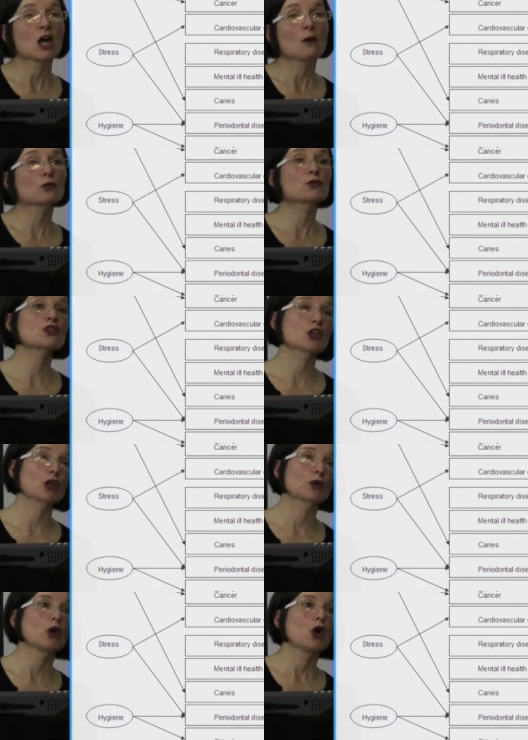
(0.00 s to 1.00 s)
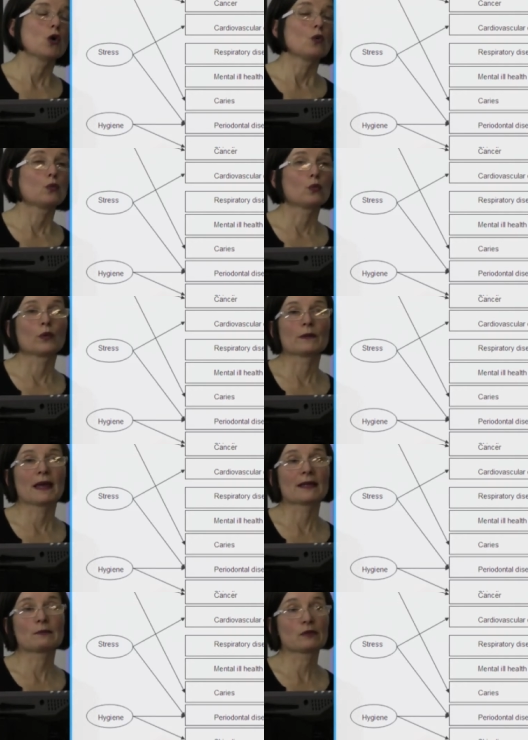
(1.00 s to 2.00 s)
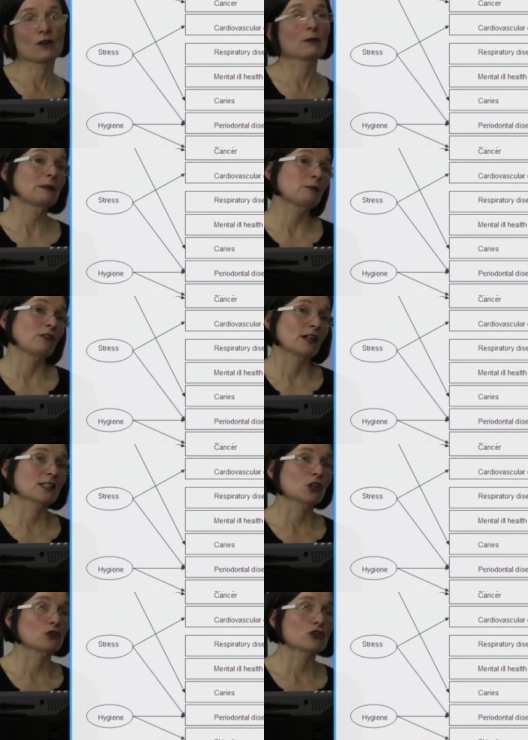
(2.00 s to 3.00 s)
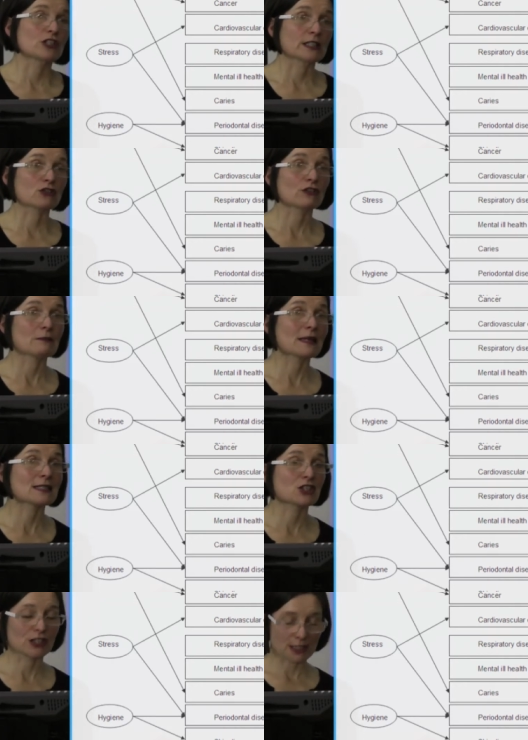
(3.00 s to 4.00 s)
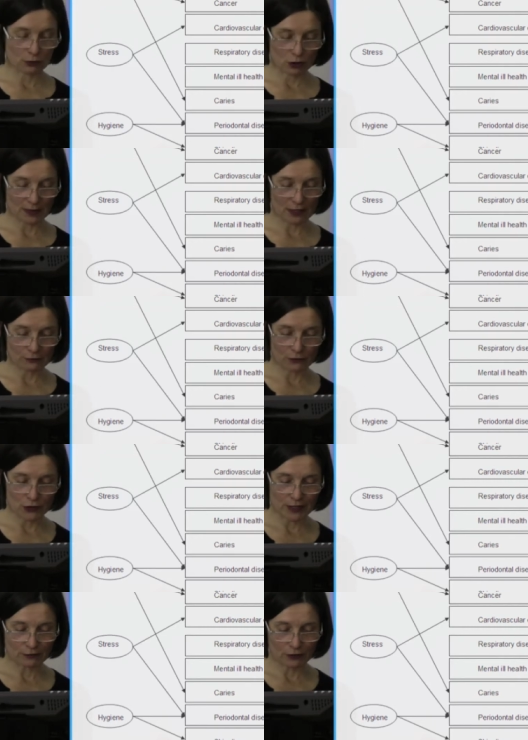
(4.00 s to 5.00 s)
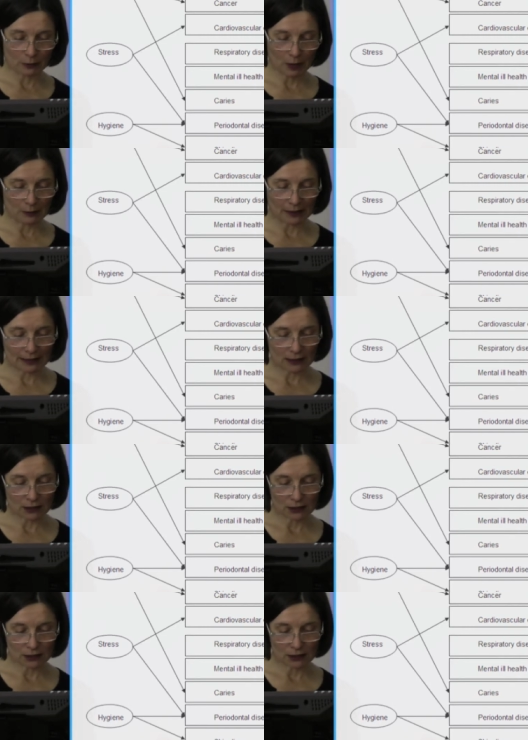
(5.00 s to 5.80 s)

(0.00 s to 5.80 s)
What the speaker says: but also we may be providing contradictory messages which would be confusing for the public.